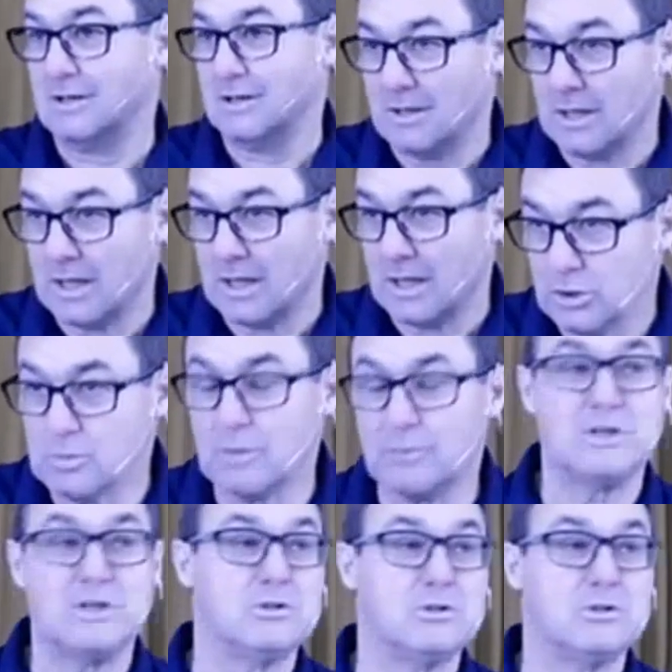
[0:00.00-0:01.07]
you are free
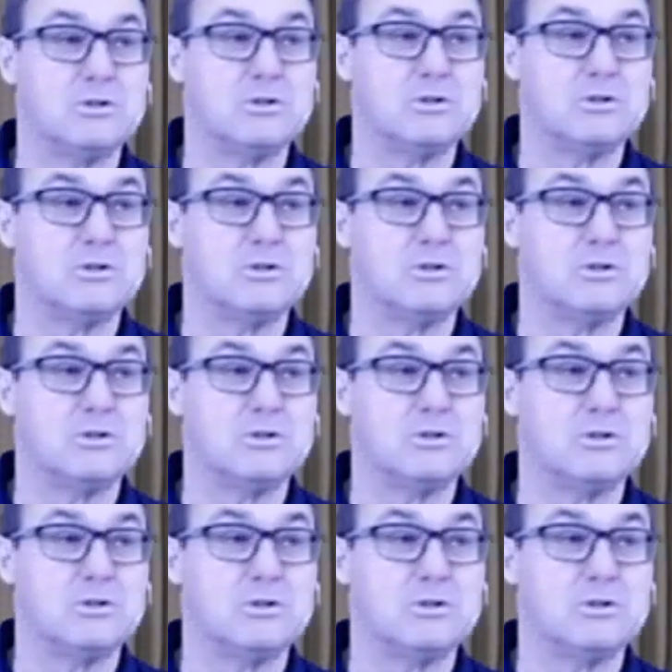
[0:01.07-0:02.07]
to believe what you wish.